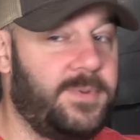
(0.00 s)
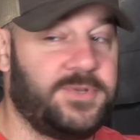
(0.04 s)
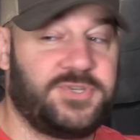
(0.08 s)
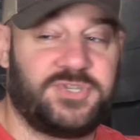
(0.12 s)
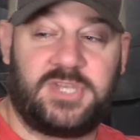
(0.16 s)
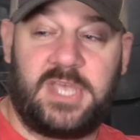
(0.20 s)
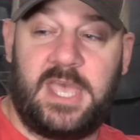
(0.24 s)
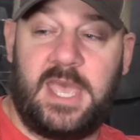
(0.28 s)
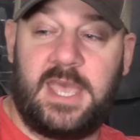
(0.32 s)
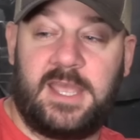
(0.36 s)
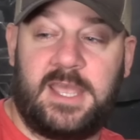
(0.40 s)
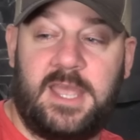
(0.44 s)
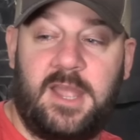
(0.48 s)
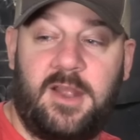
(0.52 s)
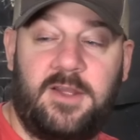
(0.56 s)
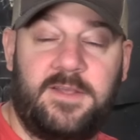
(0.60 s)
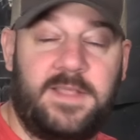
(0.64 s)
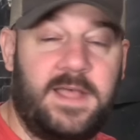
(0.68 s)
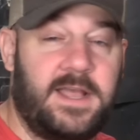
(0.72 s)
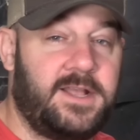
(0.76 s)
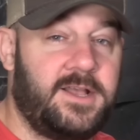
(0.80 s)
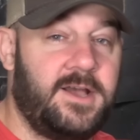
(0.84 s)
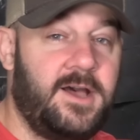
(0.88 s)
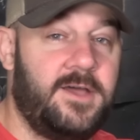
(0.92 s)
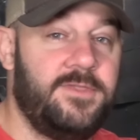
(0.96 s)
but you can't carry
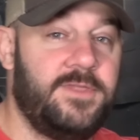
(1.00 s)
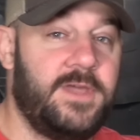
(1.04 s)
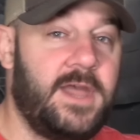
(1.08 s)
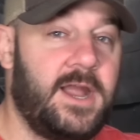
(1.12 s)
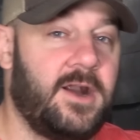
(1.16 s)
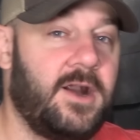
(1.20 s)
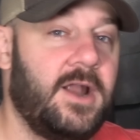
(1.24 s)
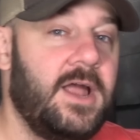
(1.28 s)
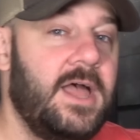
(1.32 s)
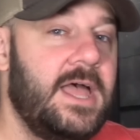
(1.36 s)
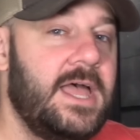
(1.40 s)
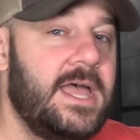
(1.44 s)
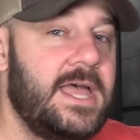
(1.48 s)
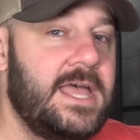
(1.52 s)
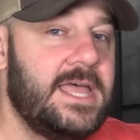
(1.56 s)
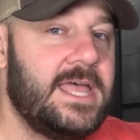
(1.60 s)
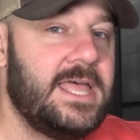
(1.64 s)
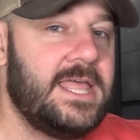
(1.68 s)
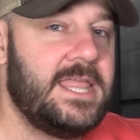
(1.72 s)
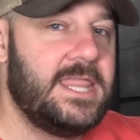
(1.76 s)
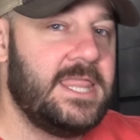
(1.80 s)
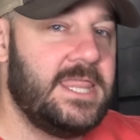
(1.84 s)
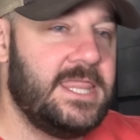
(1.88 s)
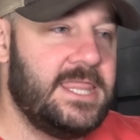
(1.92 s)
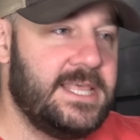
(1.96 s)
that gun there.
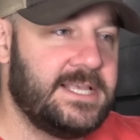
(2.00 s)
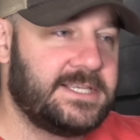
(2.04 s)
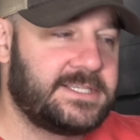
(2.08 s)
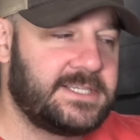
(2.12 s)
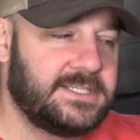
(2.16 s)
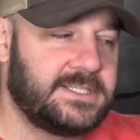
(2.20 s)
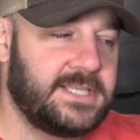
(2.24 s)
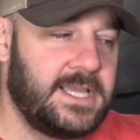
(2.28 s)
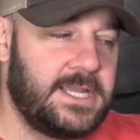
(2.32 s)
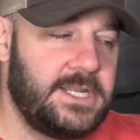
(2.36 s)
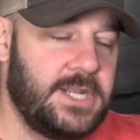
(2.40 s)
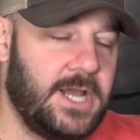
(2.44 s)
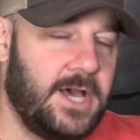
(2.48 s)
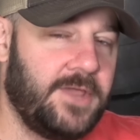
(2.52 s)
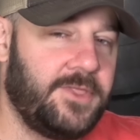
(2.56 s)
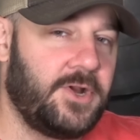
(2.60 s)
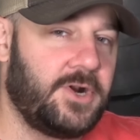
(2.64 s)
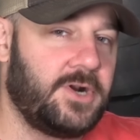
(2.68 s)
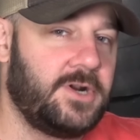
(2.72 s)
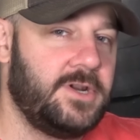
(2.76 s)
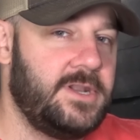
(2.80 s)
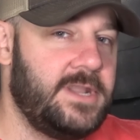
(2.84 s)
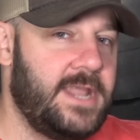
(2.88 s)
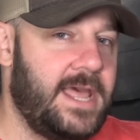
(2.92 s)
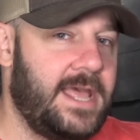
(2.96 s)
This is
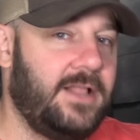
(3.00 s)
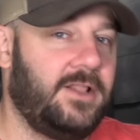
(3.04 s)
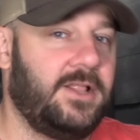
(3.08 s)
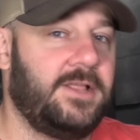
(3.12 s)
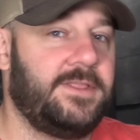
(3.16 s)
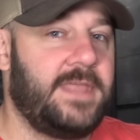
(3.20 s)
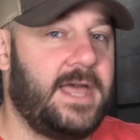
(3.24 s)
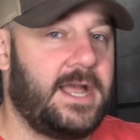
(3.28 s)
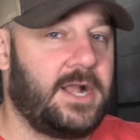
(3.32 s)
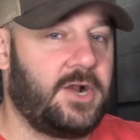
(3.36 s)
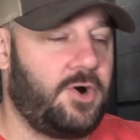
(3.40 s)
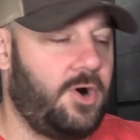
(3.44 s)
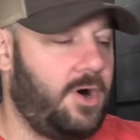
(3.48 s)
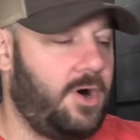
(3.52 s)
another nail in that